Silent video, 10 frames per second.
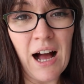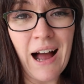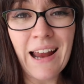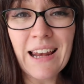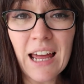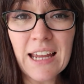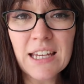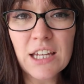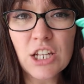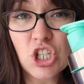I
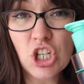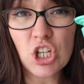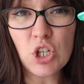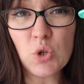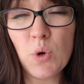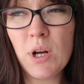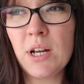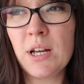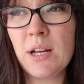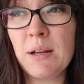like to
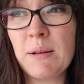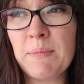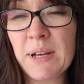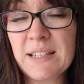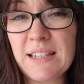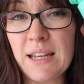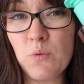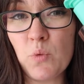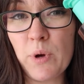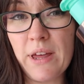mix it
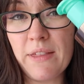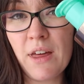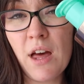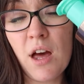in with